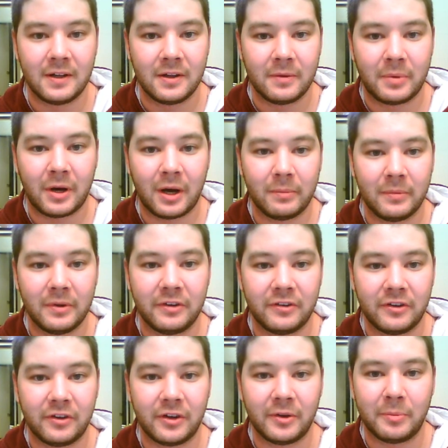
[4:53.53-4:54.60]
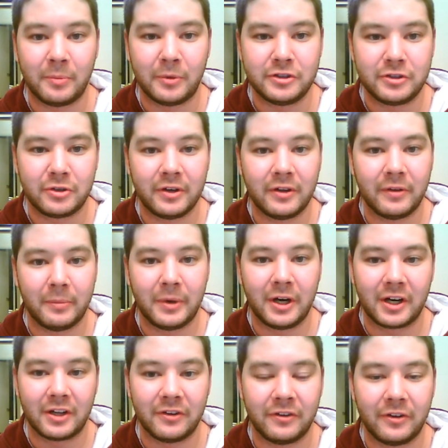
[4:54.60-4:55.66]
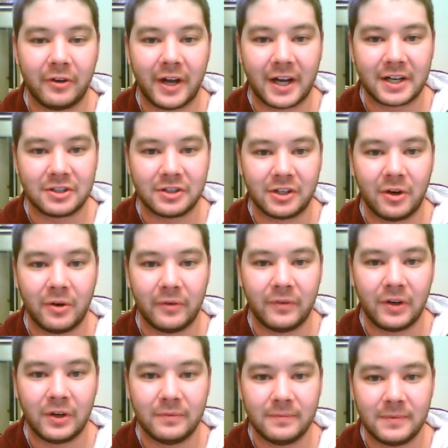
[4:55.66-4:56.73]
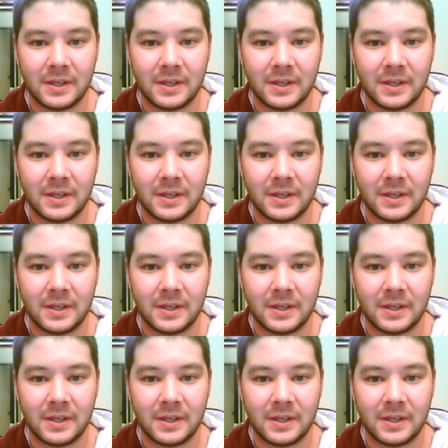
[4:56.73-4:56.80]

The problem is that the majority of the Americans don't actually go and vote.